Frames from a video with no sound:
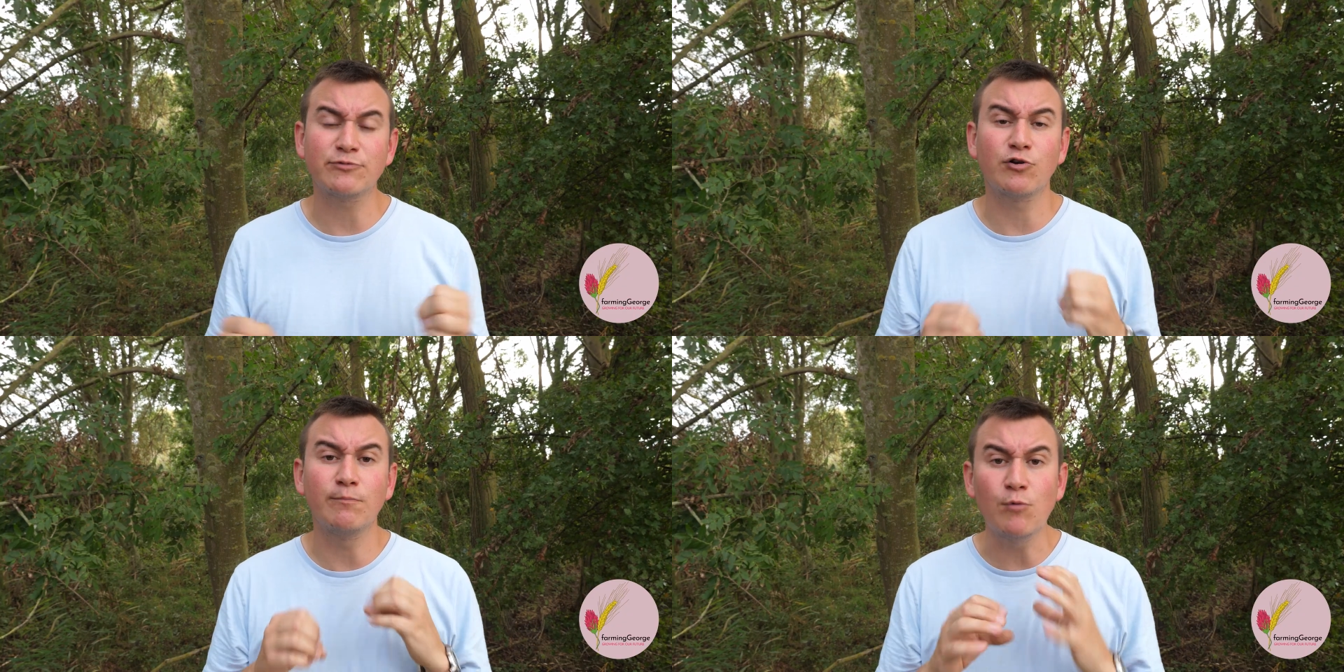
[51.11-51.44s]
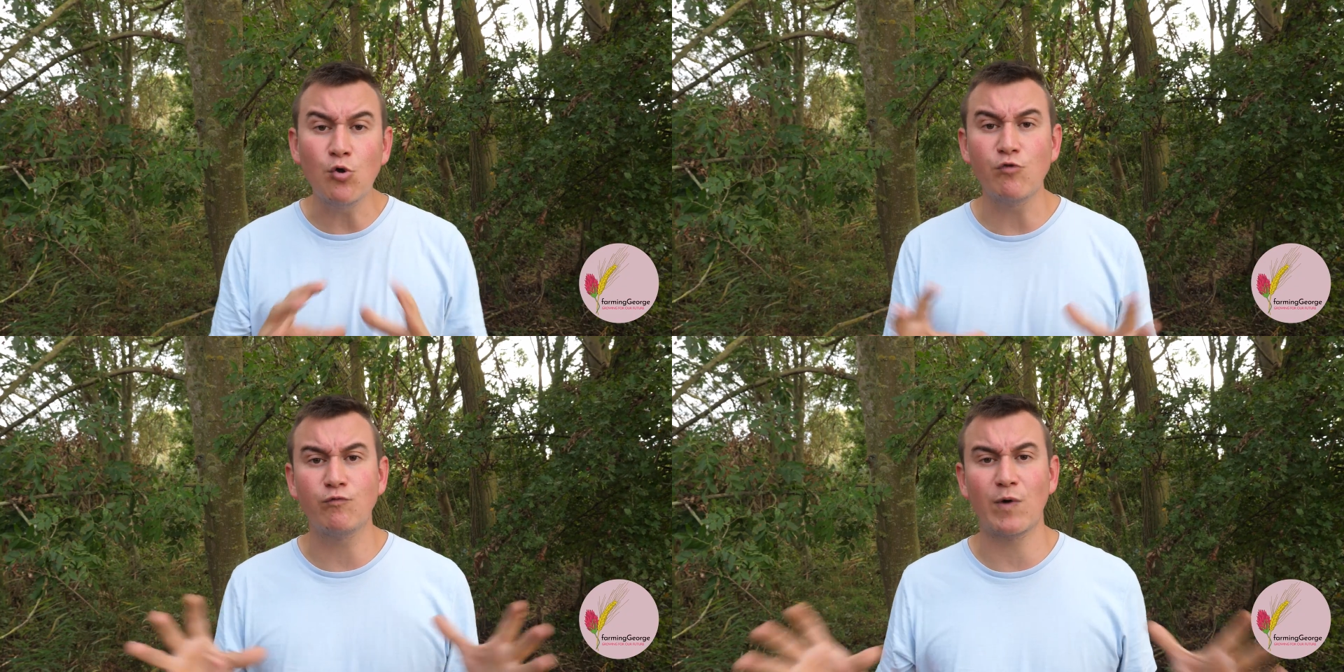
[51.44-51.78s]
to
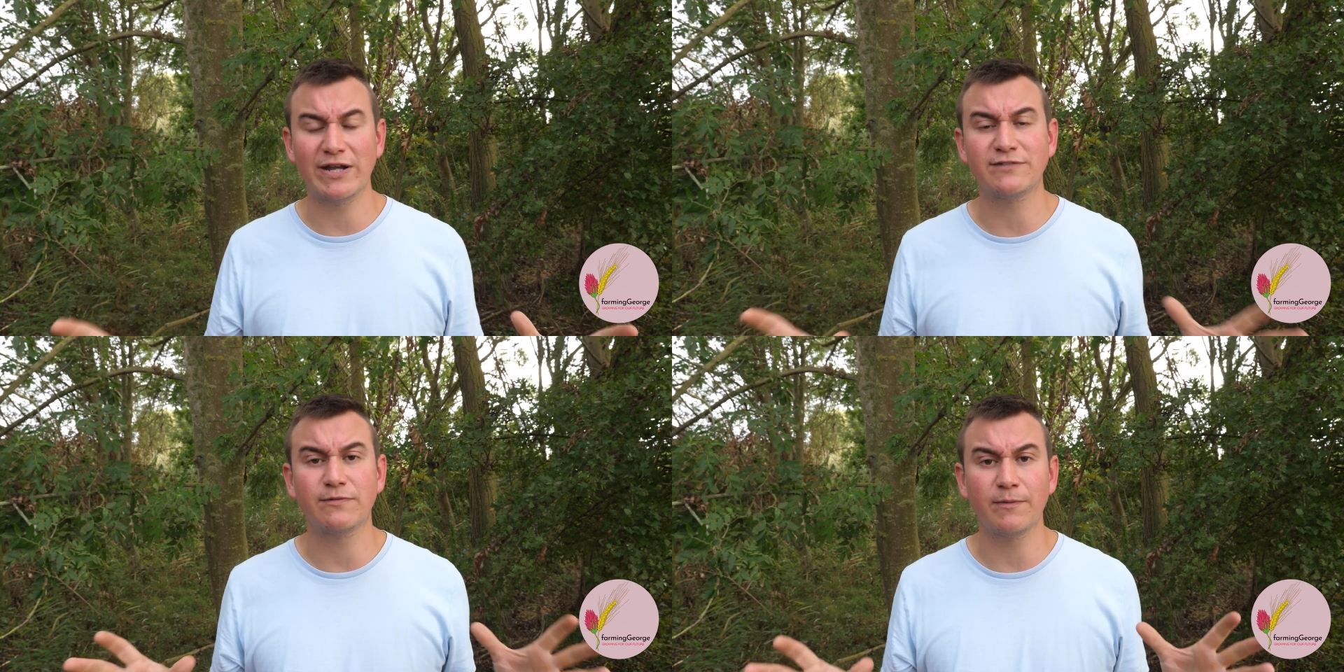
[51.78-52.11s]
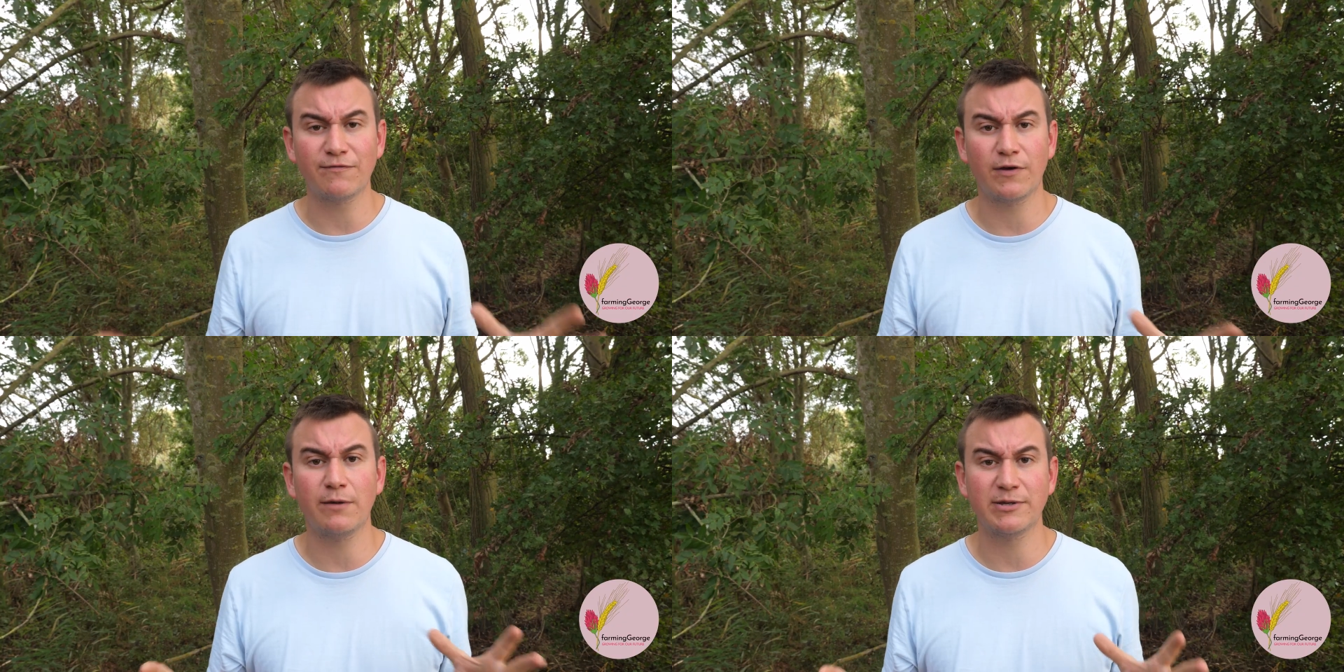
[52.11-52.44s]
remove waste from
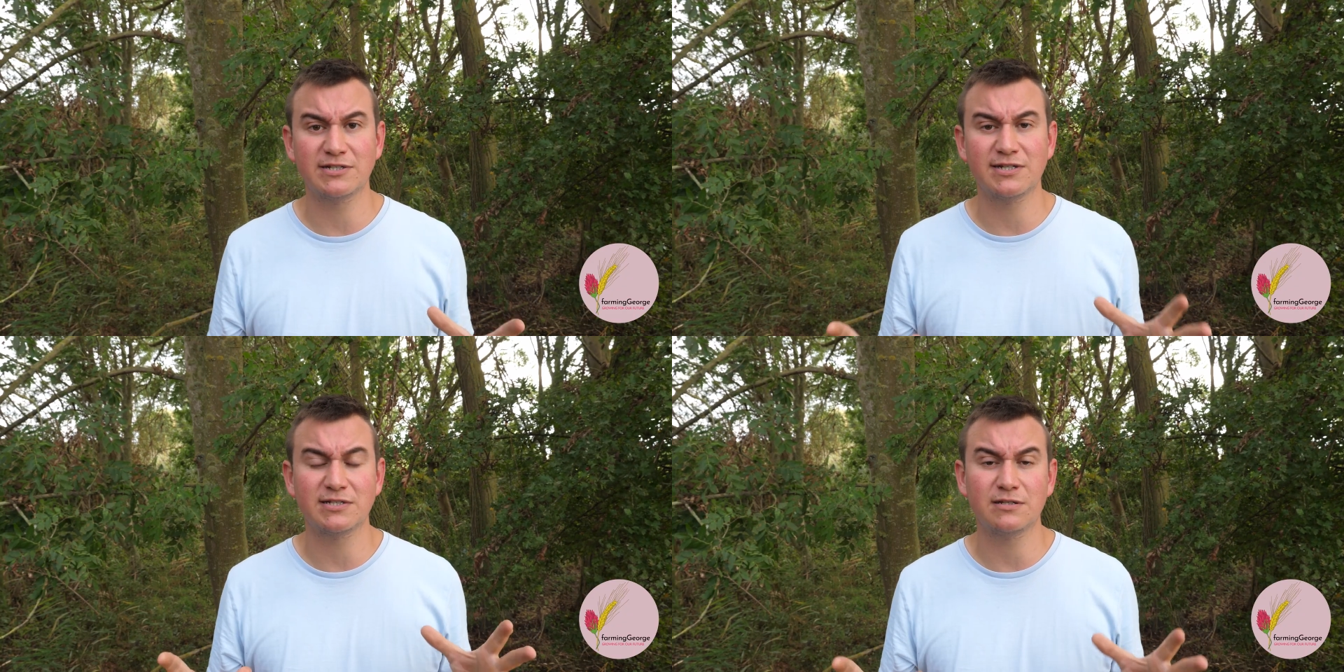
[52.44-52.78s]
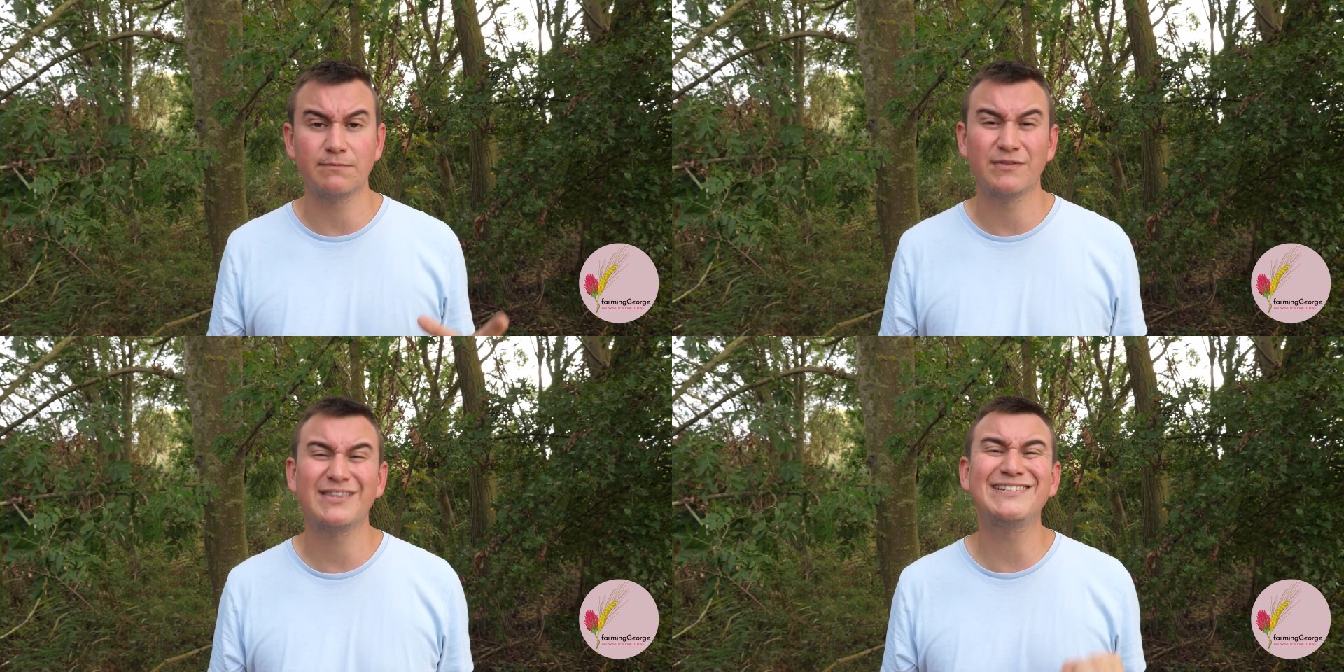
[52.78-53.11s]
the farming system.